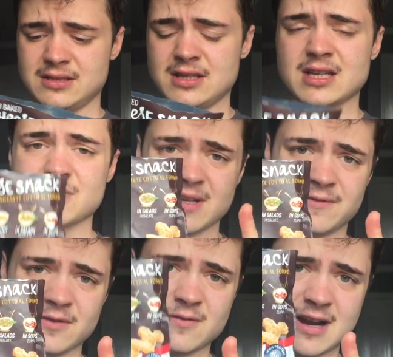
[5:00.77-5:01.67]
you get
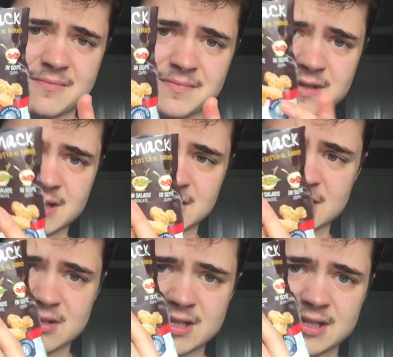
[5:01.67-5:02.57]
24 grams, that's a
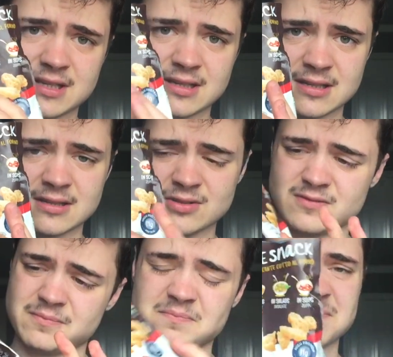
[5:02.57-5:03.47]
nice sort of